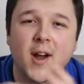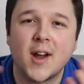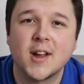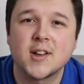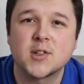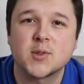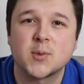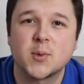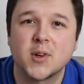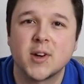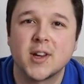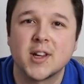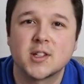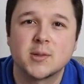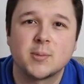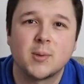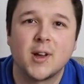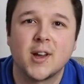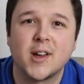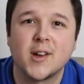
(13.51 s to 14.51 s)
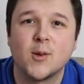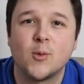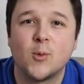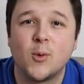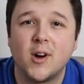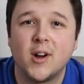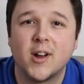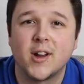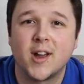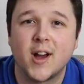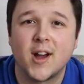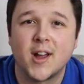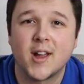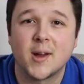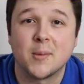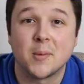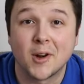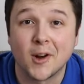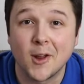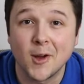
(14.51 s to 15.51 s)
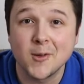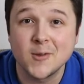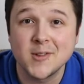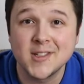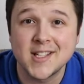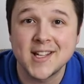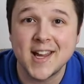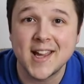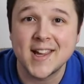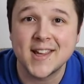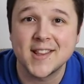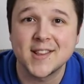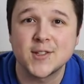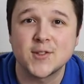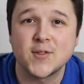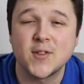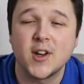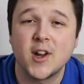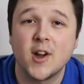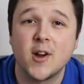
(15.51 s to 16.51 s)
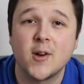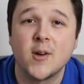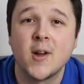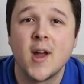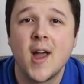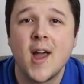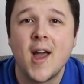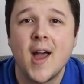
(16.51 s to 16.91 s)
I just want to explain why I am alone today in this video.